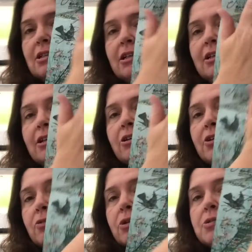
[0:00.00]
of glitter
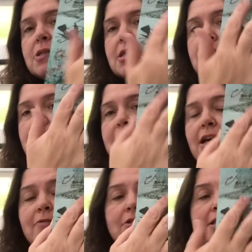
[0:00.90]
on the roses,
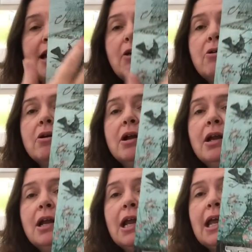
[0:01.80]
the Eiffel Tower,
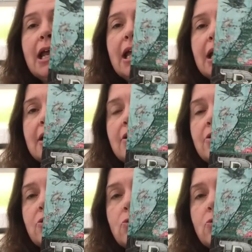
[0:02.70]
and on the